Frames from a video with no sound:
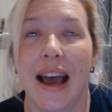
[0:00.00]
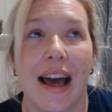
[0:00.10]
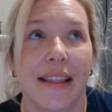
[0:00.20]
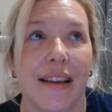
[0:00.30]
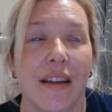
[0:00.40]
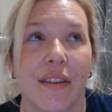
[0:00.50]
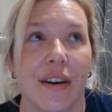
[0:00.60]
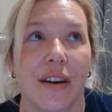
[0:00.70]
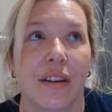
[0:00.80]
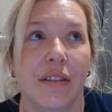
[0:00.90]
and the
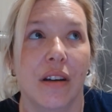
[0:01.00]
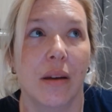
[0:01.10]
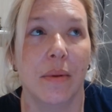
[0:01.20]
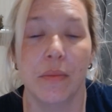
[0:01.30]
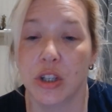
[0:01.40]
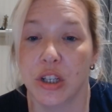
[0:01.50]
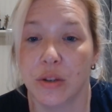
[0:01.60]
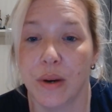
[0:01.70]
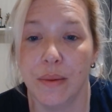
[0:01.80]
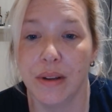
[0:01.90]
other, she's
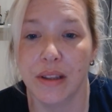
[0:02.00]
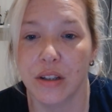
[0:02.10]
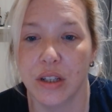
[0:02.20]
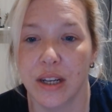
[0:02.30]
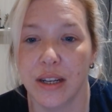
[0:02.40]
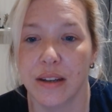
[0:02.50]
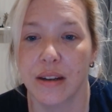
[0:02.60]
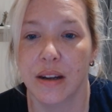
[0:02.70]
21 this year.